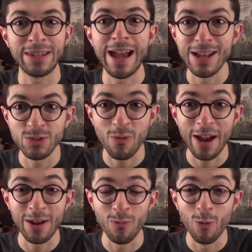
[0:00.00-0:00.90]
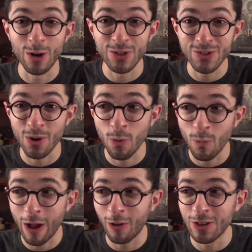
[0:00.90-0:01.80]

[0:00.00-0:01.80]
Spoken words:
and that's why it works so well,